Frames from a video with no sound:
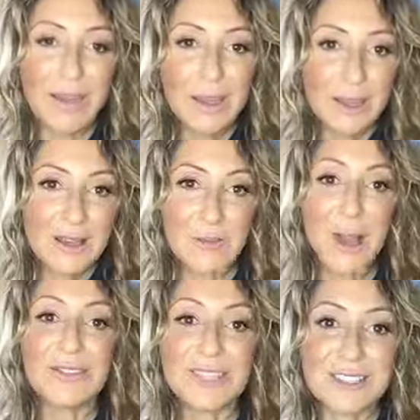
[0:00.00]
because we
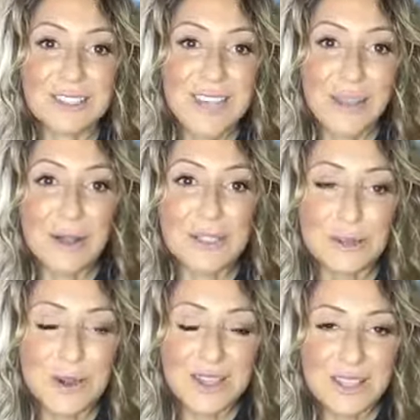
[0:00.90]
often take our
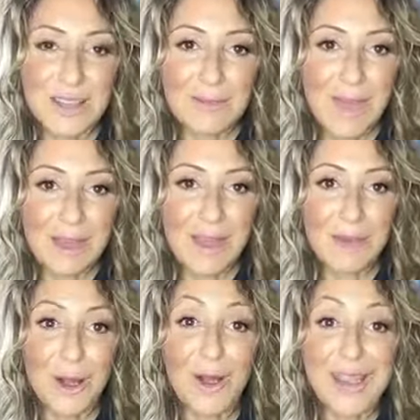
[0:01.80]
stories and make them
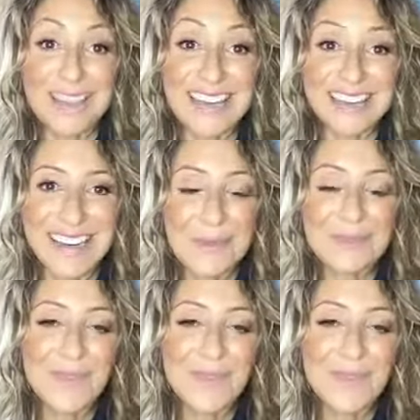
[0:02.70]
our identity.